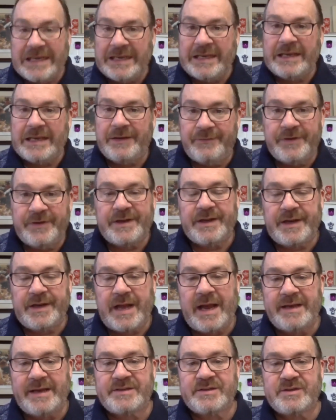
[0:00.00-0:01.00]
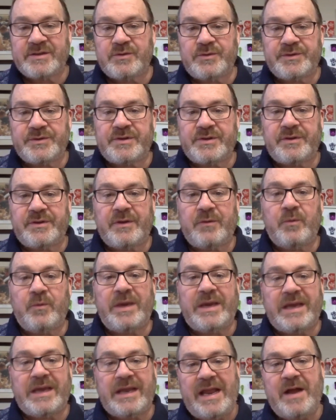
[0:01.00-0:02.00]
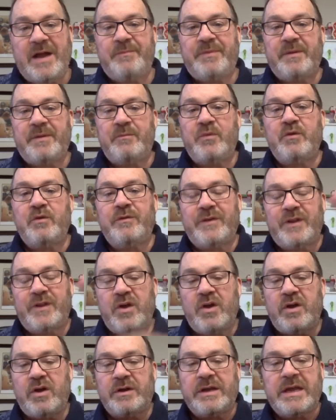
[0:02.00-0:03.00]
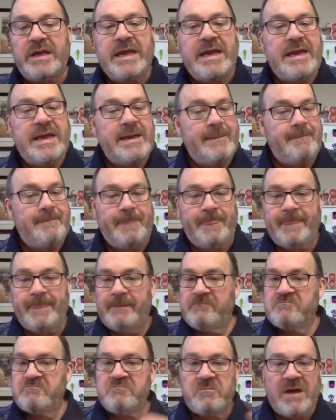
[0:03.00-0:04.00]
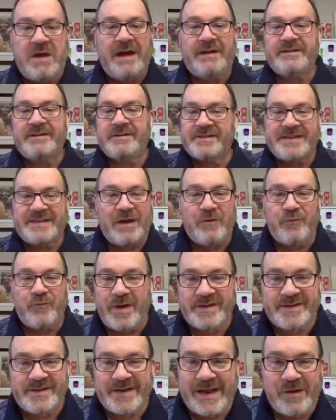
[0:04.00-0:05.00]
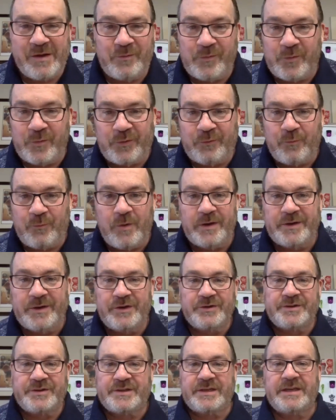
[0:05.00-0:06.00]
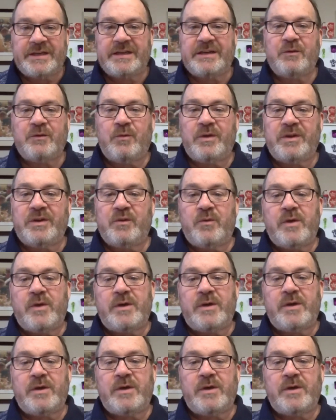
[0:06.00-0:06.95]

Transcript: even in high school so that we can help them move along. How does that resonate with what you're seeing and what you want?